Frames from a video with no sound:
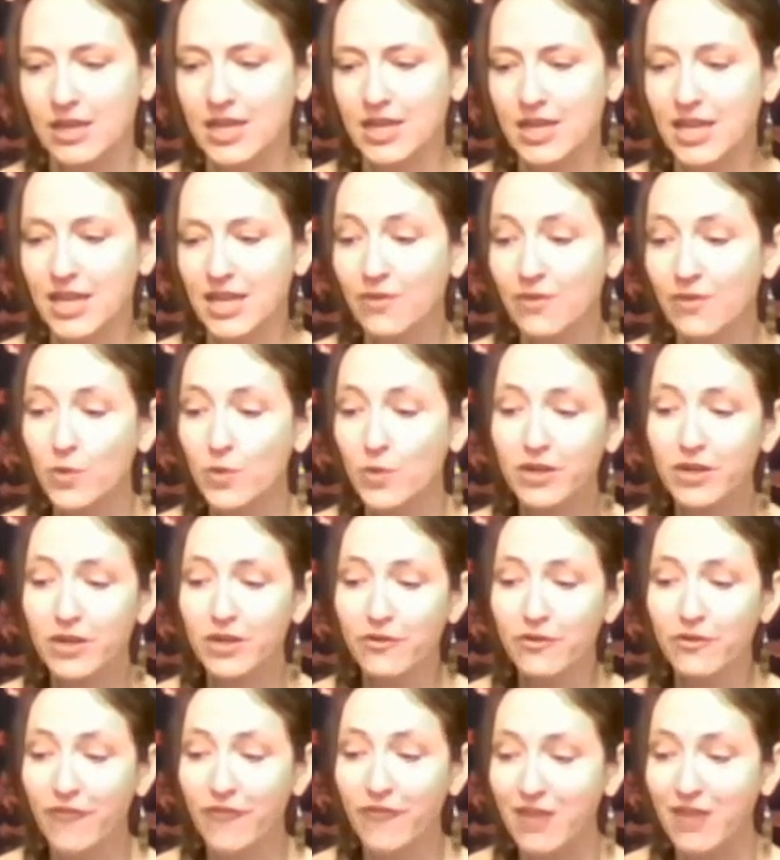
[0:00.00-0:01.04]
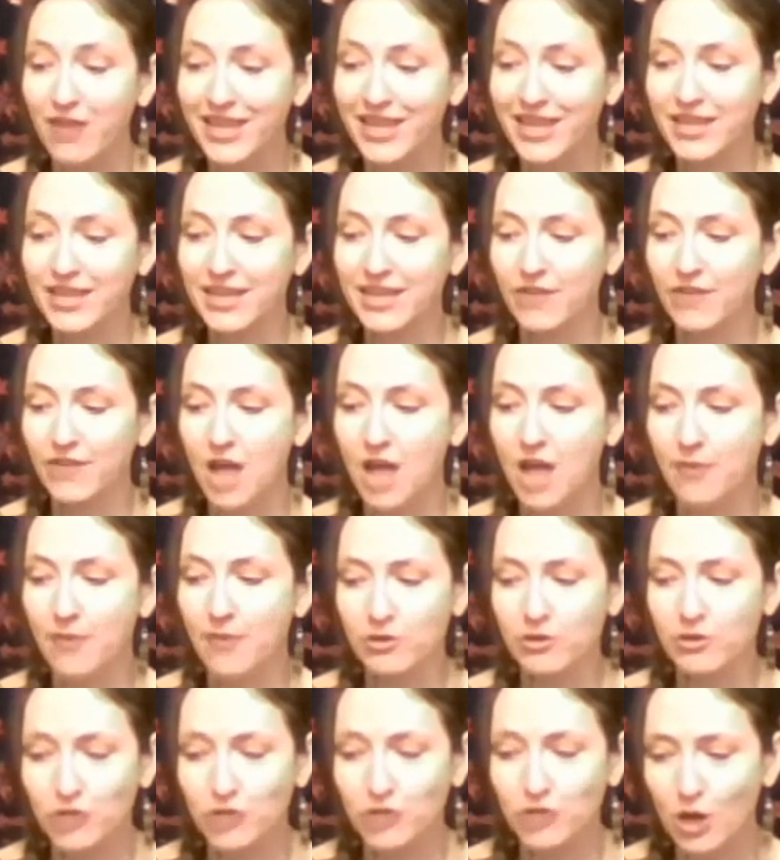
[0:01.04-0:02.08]
Even when you felt like giving up,
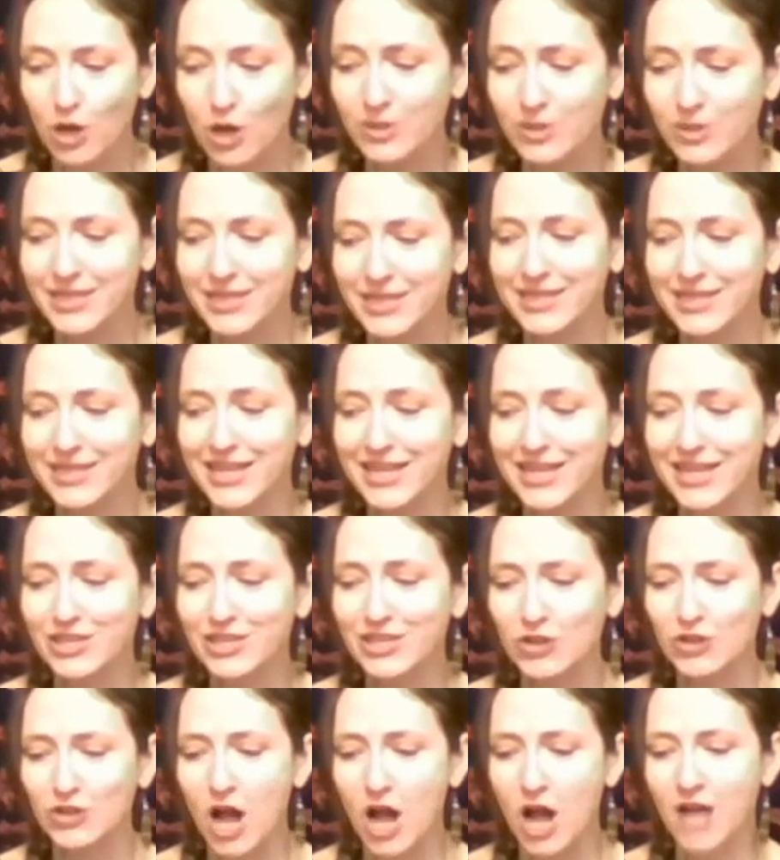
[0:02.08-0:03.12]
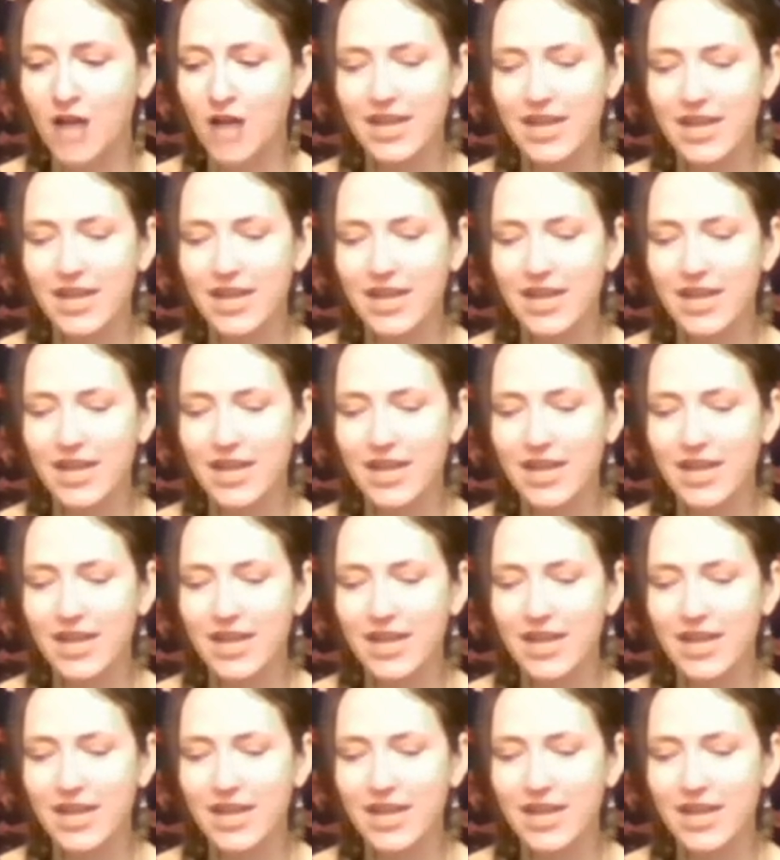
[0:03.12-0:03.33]
you chose to stay strong